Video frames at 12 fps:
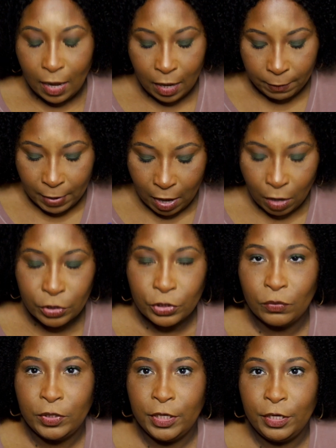I
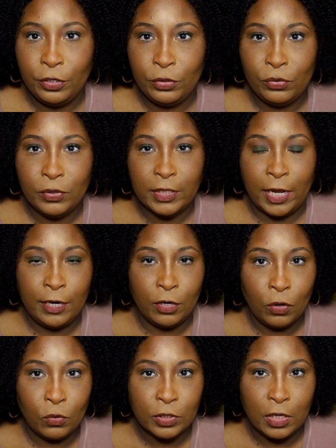also did use a
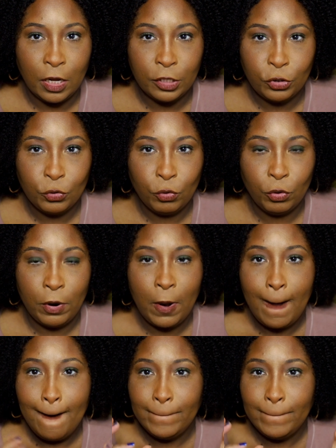nose contour